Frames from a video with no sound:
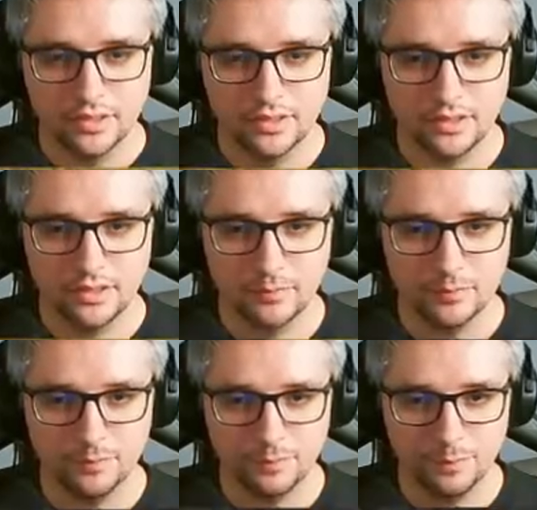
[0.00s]

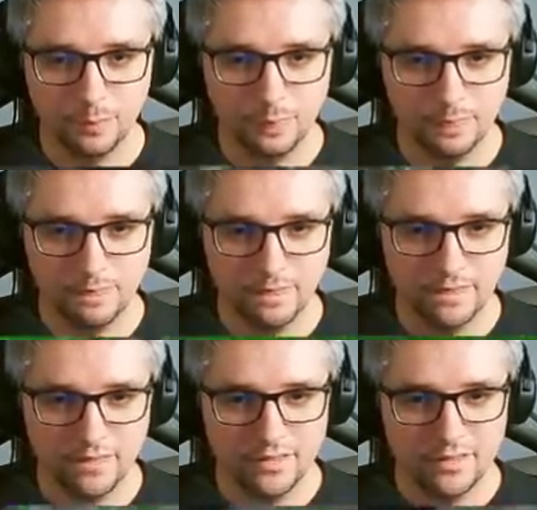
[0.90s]
Um,
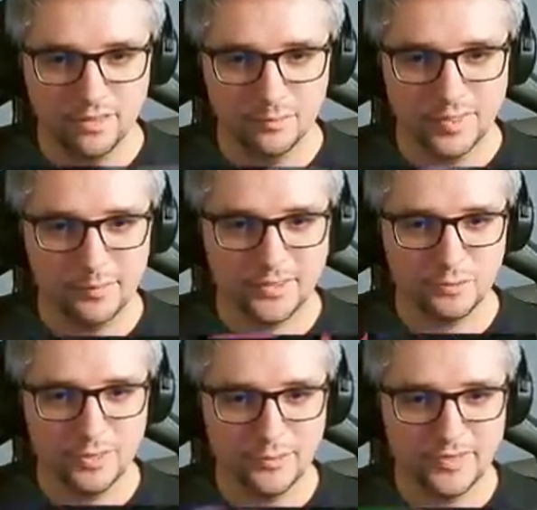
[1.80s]
I'm
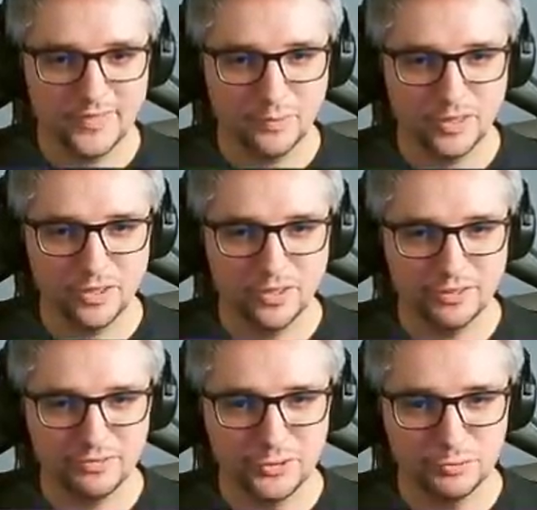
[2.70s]
experimenting with a lot
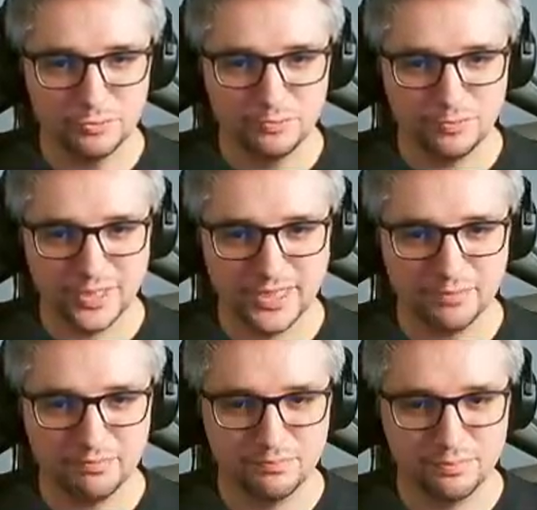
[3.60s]
of new
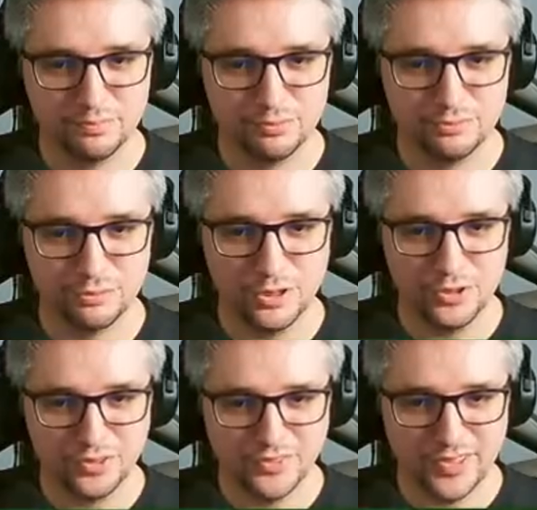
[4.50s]
like
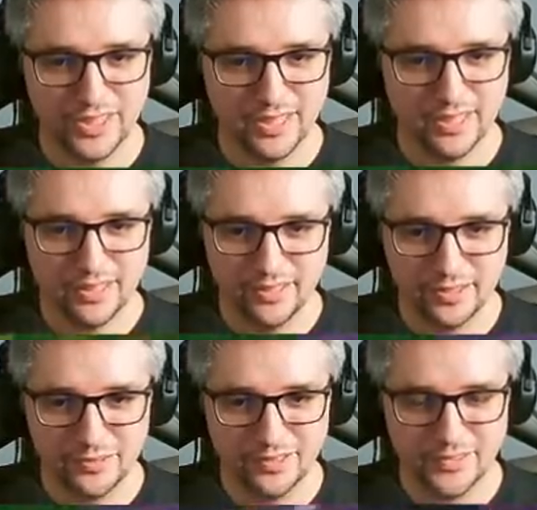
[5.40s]
products lately.
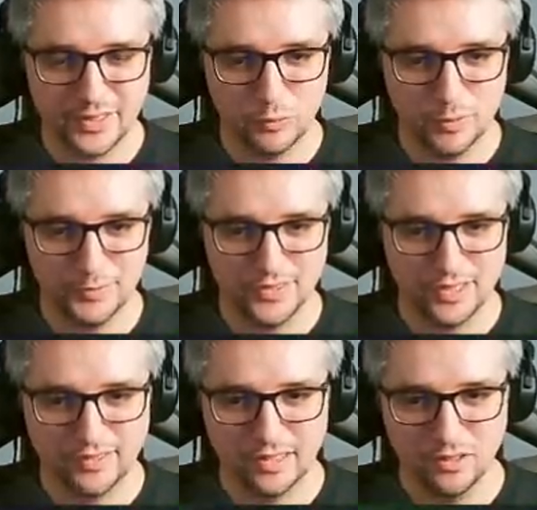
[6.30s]
There is a
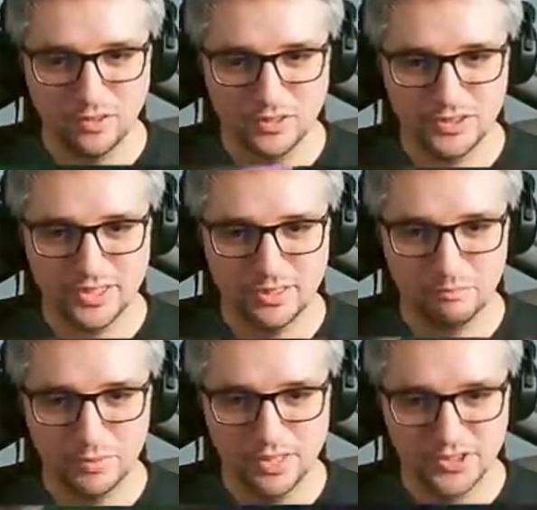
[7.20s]
website that launched
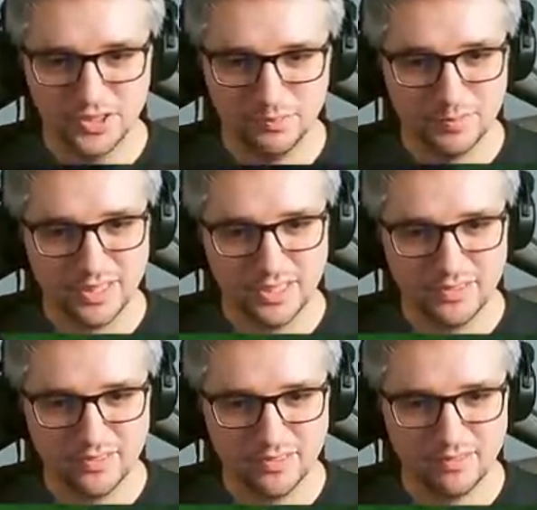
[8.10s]
in Belgium that
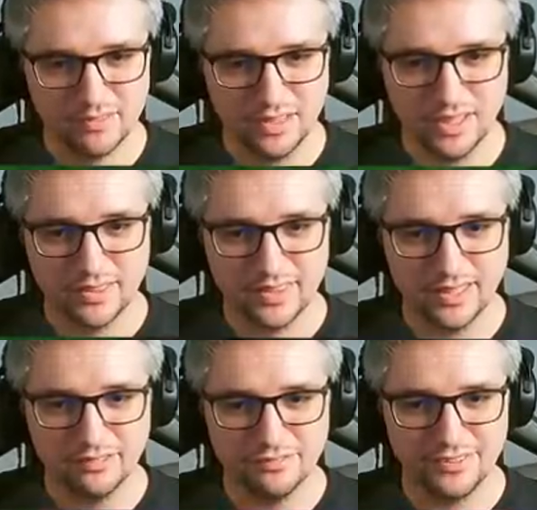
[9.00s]
is, I
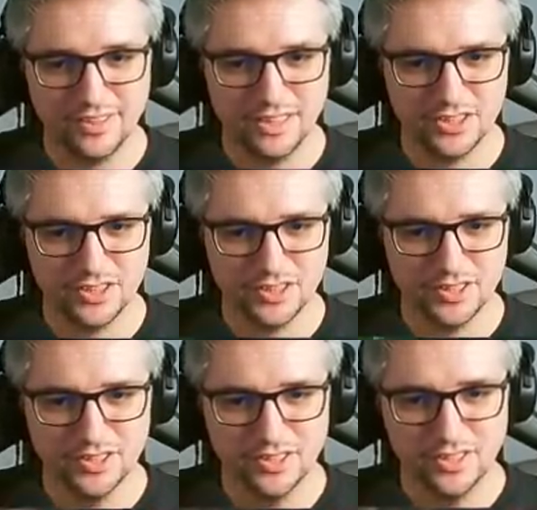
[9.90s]
think, Finnish
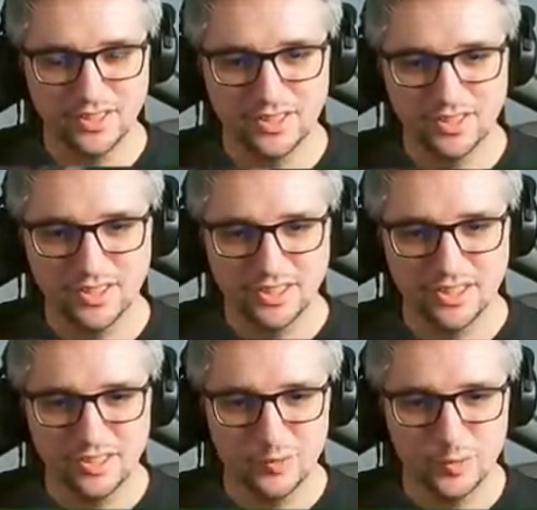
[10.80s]

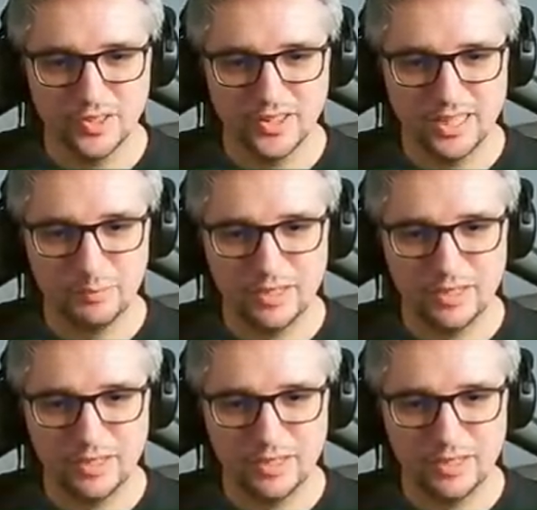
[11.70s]
where they